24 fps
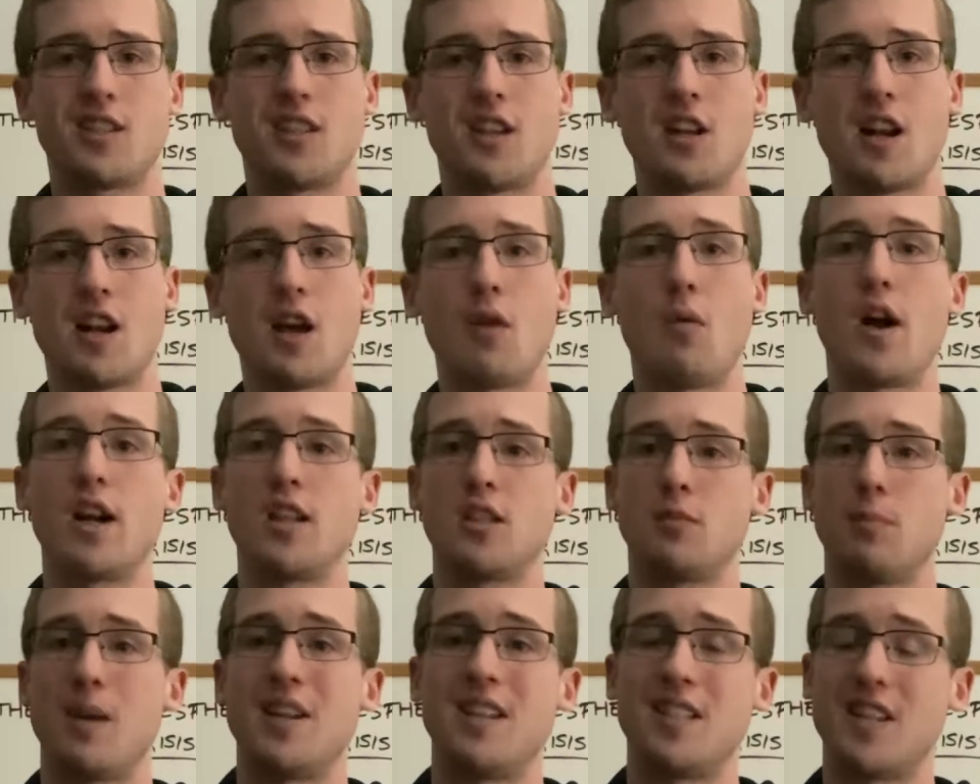then I want to
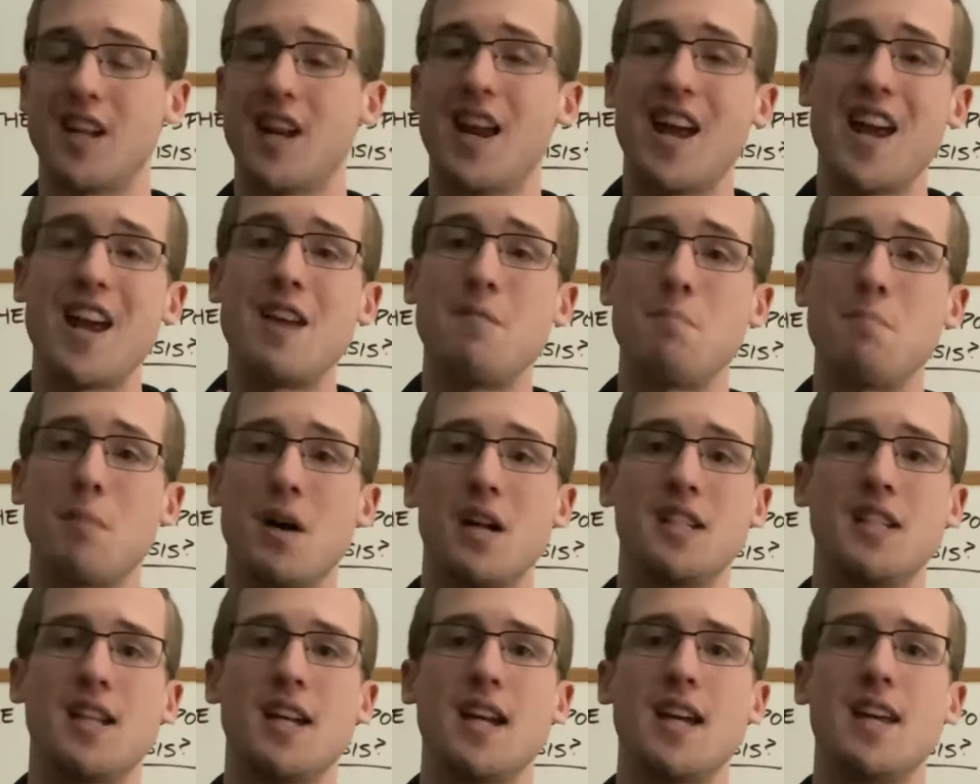spend today,
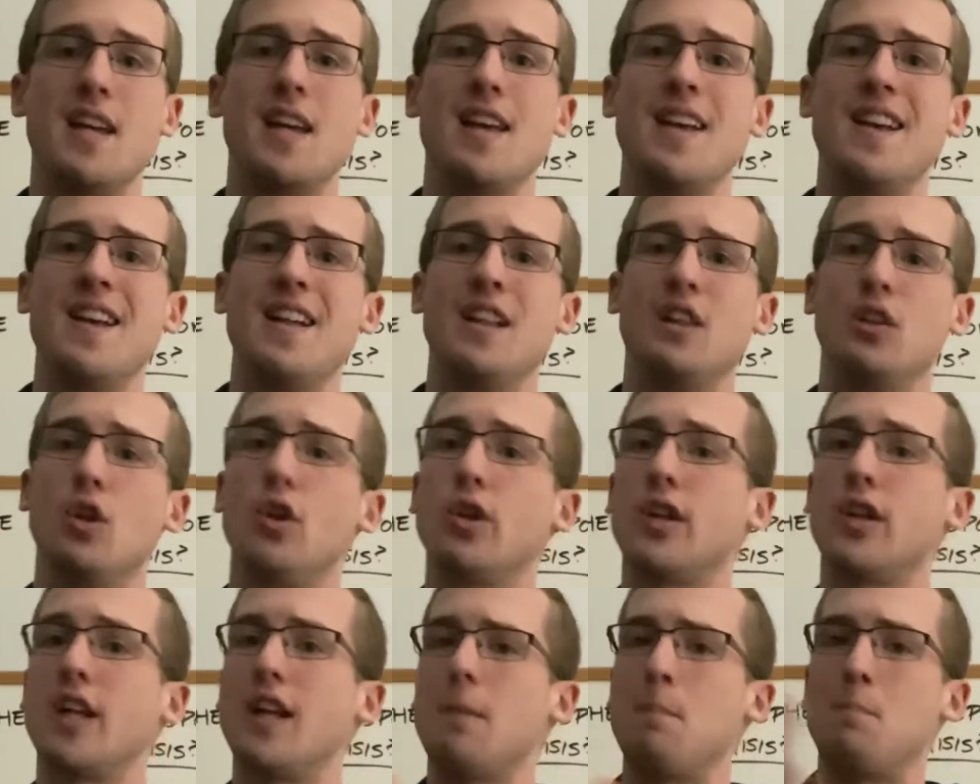Monday,
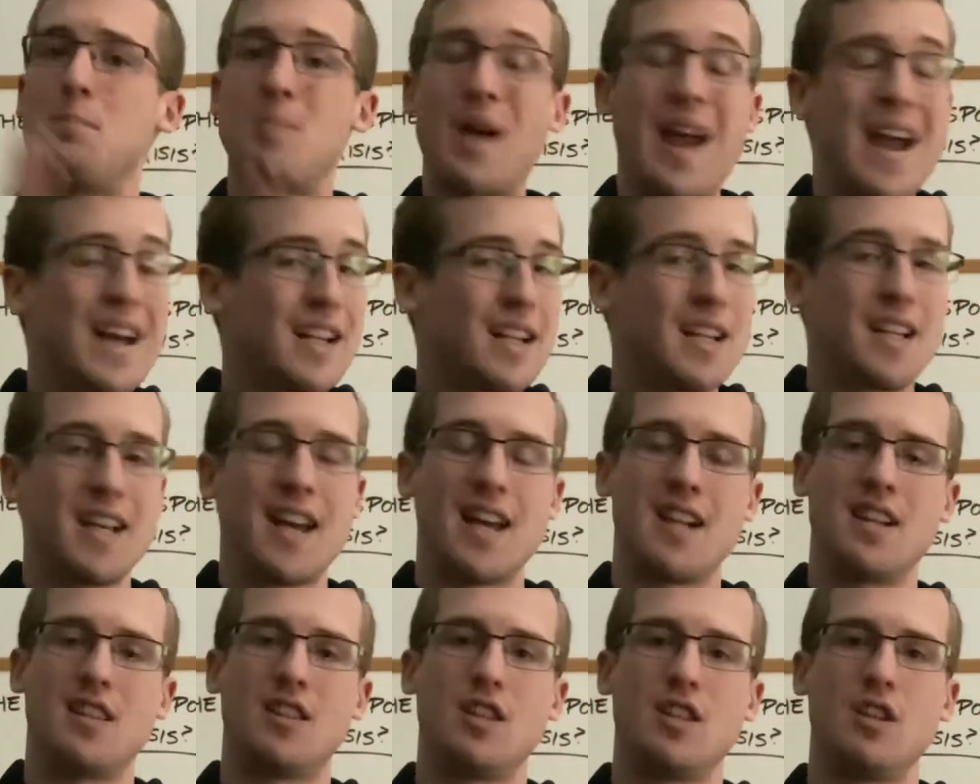looking back
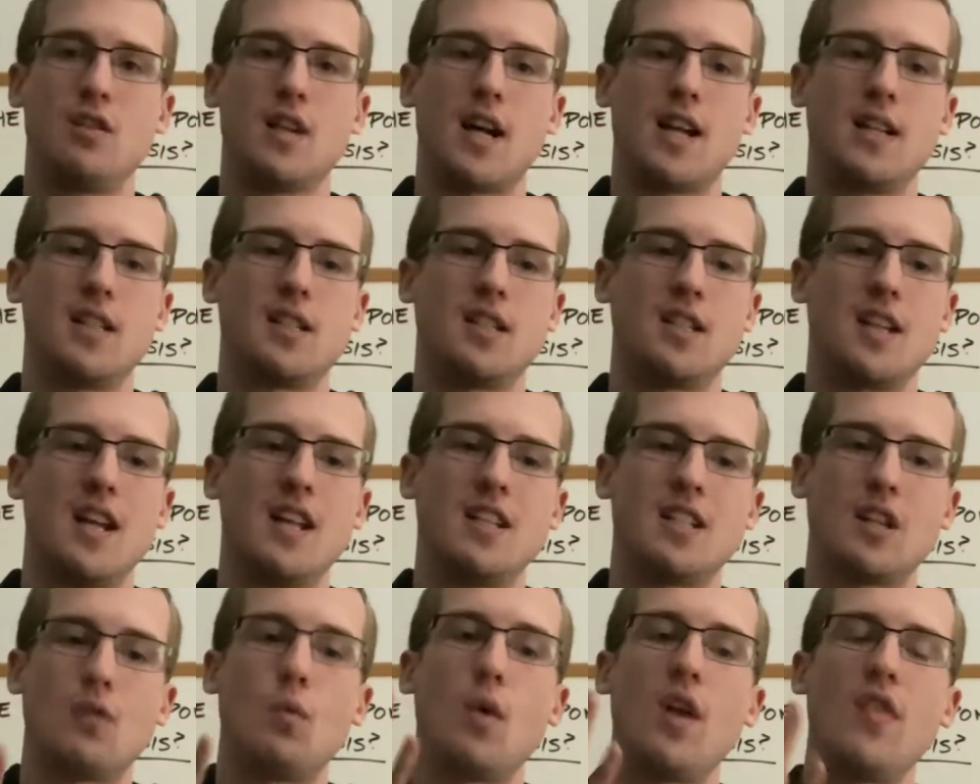again at the United
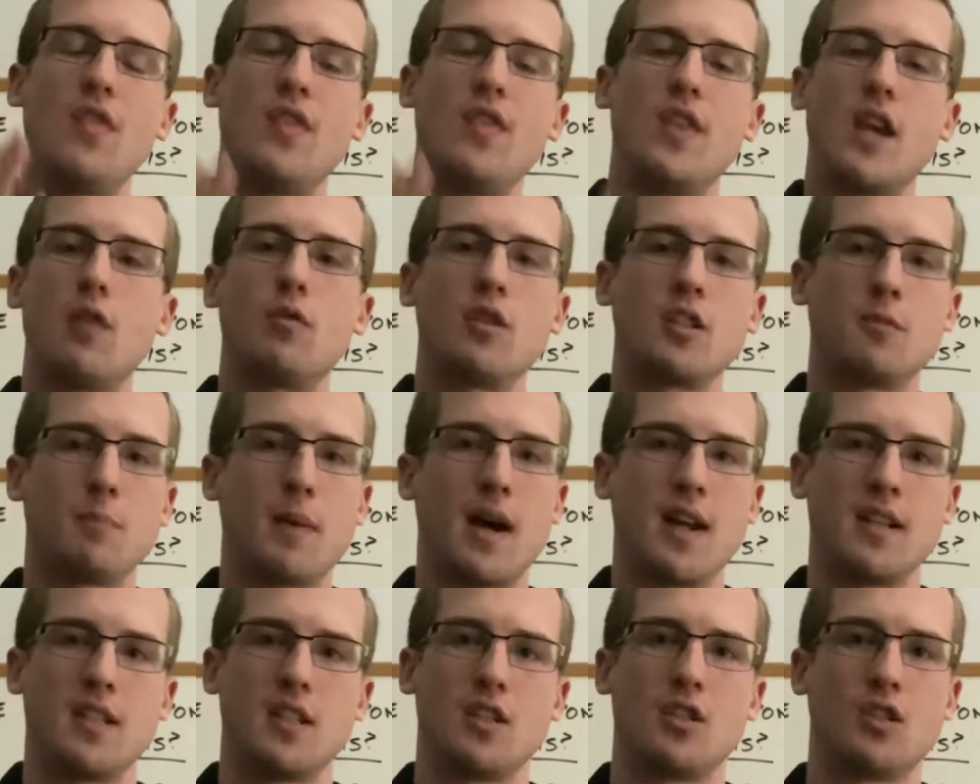States and what their
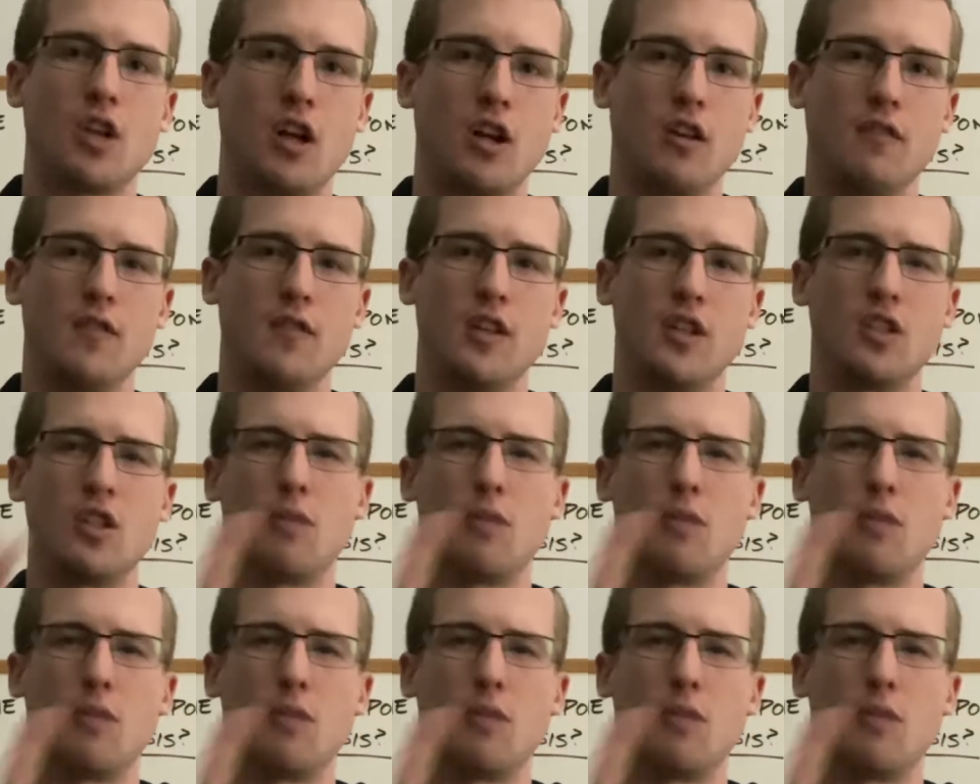response is to all of this.